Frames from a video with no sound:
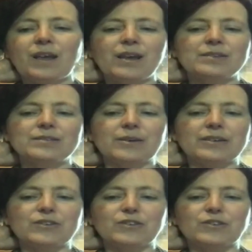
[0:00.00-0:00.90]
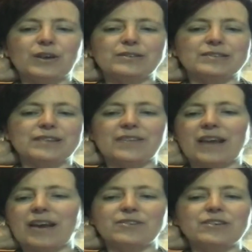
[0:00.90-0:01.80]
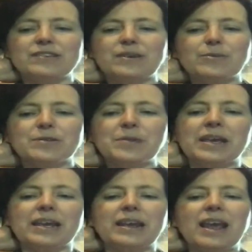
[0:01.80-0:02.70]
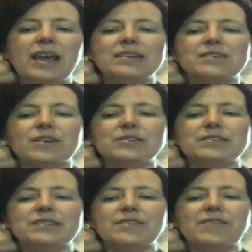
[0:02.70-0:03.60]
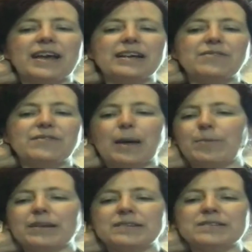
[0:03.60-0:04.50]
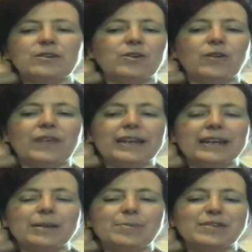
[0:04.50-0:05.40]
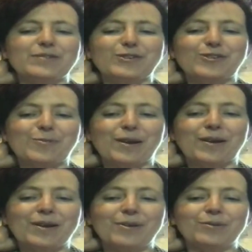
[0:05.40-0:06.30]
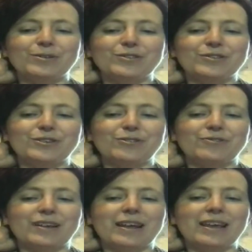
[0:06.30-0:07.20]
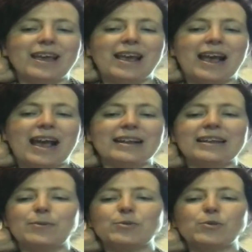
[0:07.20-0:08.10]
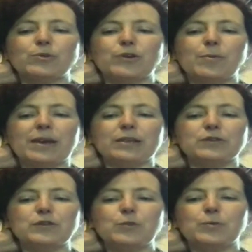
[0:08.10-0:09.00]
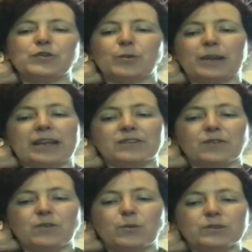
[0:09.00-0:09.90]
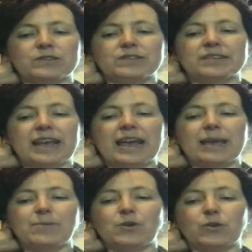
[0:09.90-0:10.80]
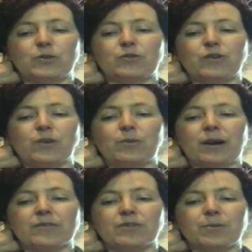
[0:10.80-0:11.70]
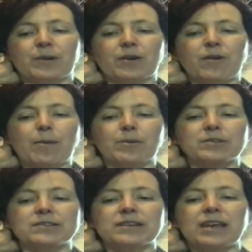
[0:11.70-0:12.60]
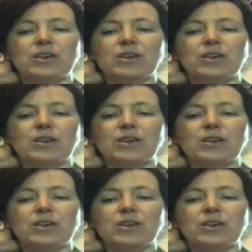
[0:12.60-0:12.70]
So he's just going to sit there, and do you see what I mean? He's going to sit fairly flat, but he's still got that little bit of a shimmer, which is lovely. And he would also make a super top layer. So if you wanted to layer him, you could do. I've got my crab on today.